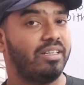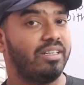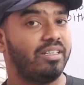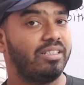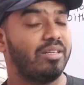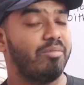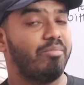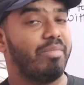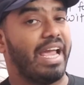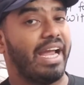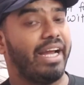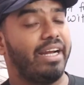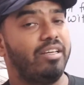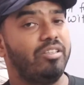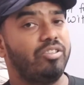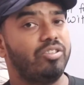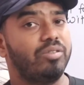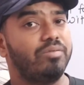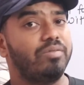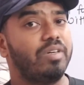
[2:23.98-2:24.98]
The
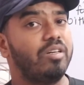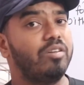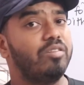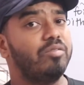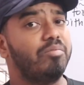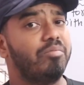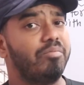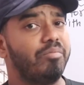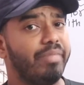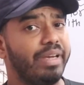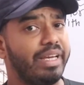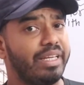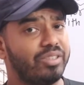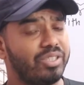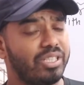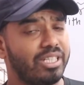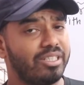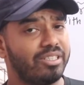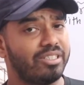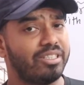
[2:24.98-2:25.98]
magnitude value may
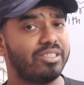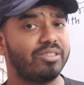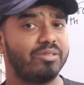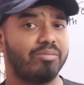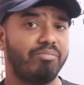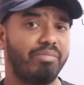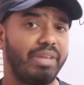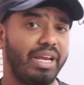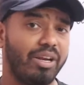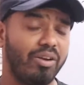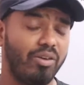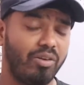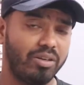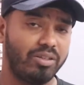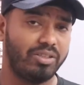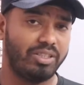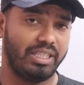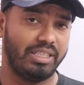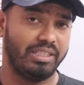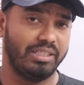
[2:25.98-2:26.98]
changes, may
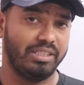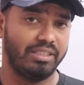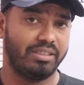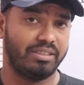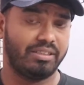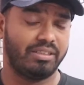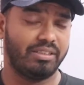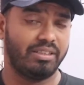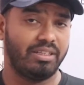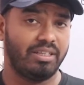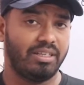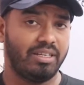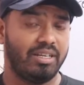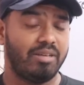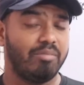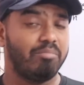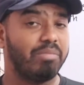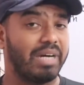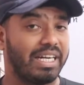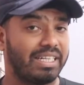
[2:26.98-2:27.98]
not changes,
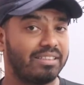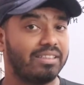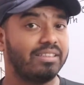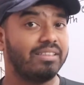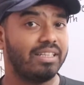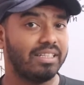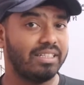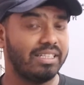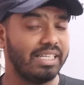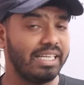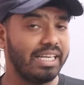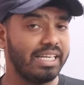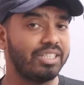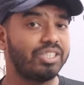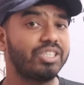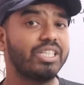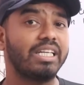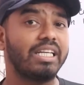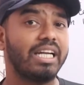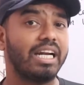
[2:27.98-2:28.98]
but the
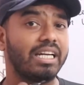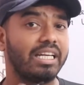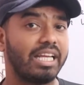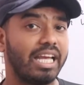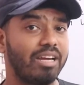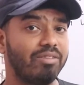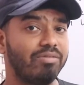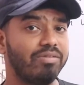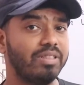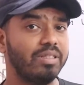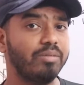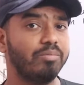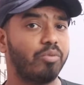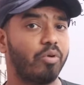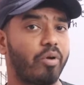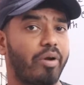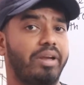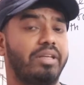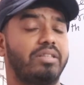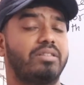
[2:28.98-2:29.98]
direction at every
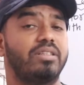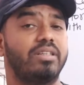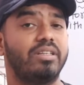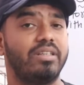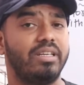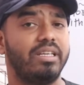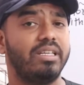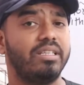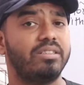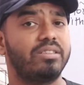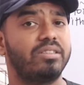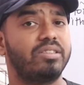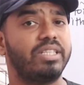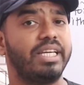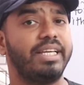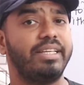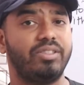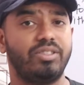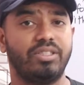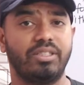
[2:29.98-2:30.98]
point is
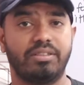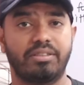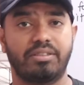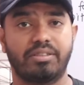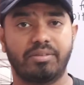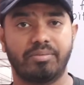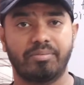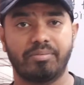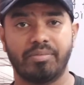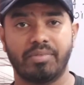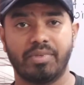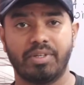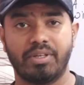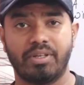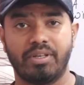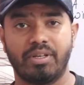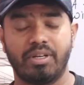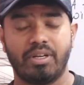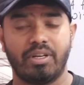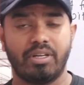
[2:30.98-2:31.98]
changes.
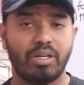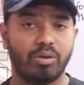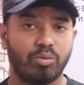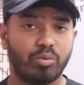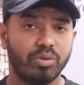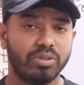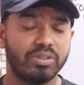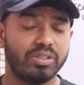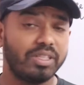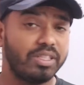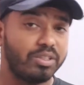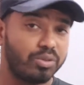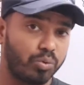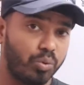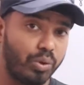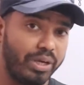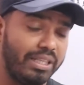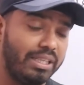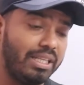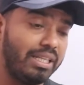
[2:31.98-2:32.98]
Now question is,
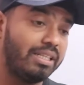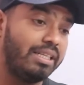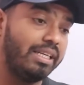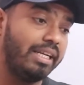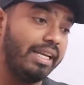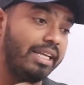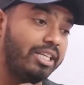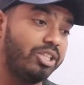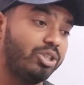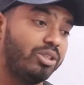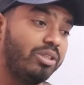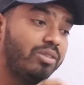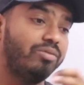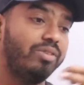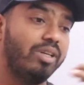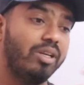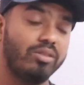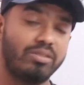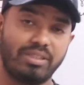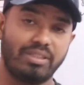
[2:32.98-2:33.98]
when the direction of
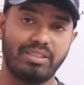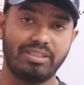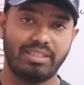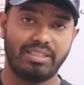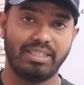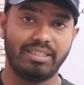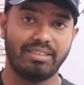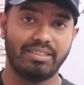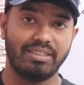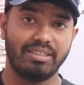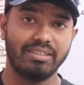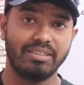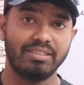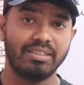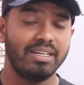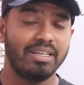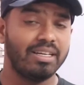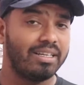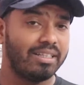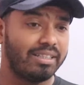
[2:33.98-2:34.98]
velocity changes,
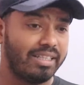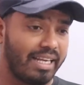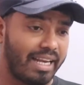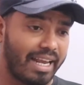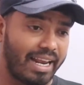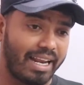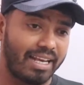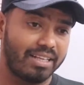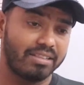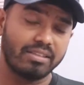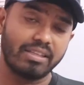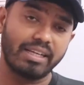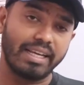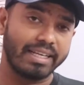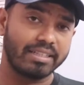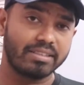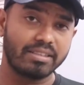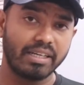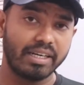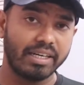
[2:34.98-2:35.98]
there arises an
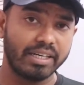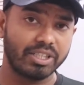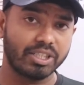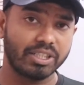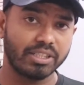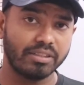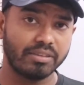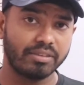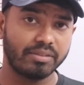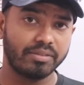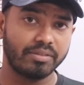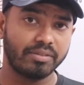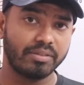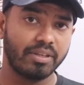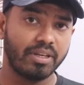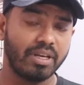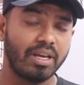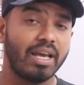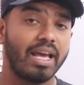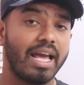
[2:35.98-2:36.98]
acceleration,
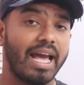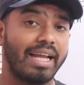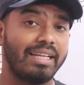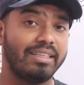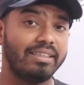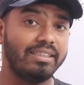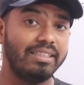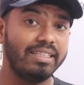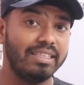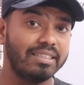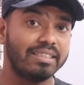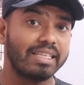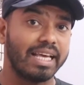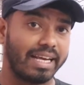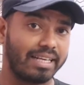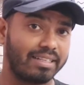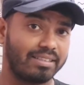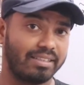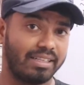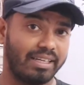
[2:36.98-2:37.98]
and this
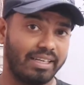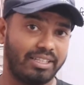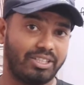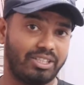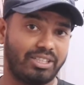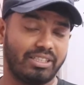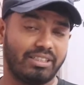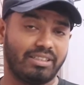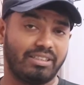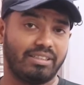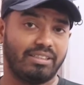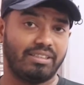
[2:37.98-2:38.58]
acceleration